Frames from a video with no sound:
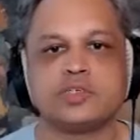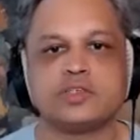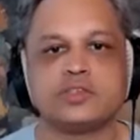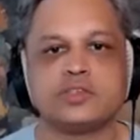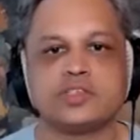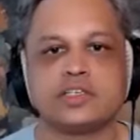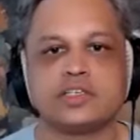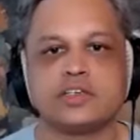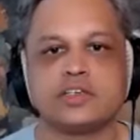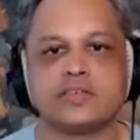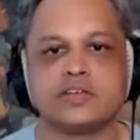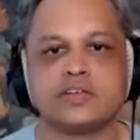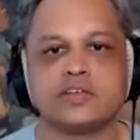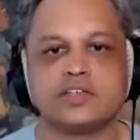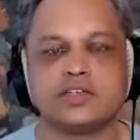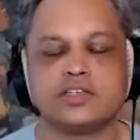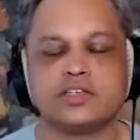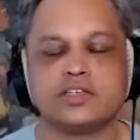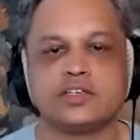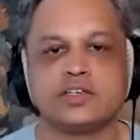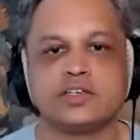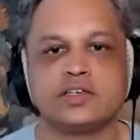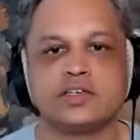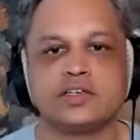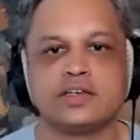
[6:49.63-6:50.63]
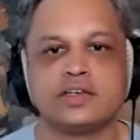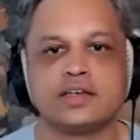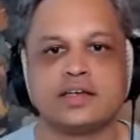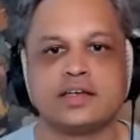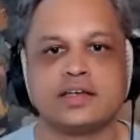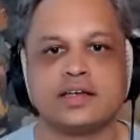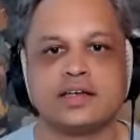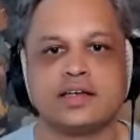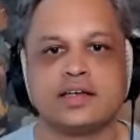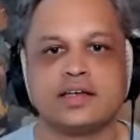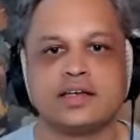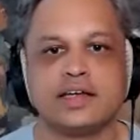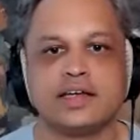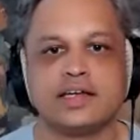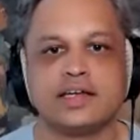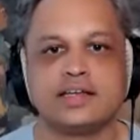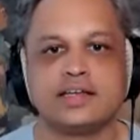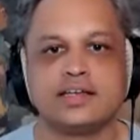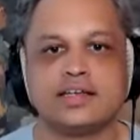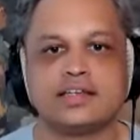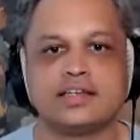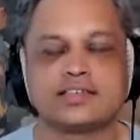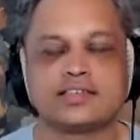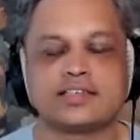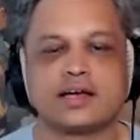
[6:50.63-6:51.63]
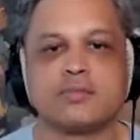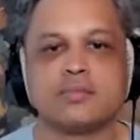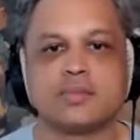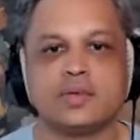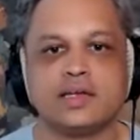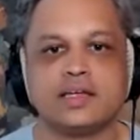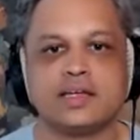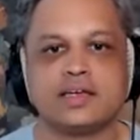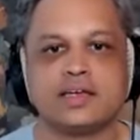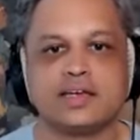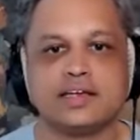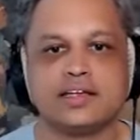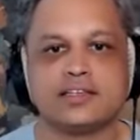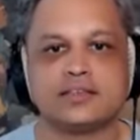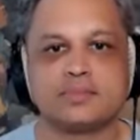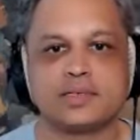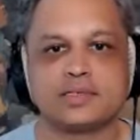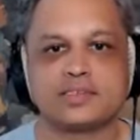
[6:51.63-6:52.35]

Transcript: division in his company, in his business.